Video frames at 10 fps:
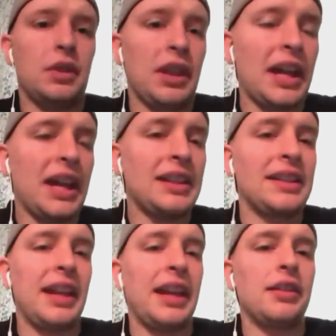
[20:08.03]
They got the
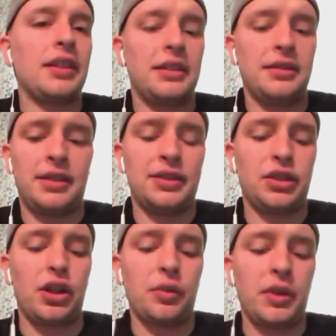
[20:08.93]
talent to
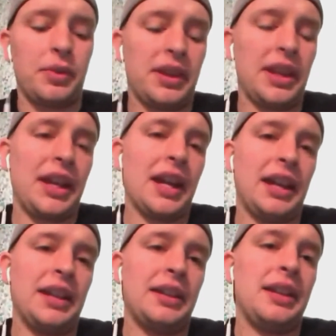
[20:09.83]
start with, but they got
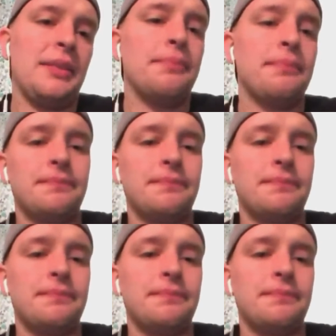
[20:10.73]
to get deep.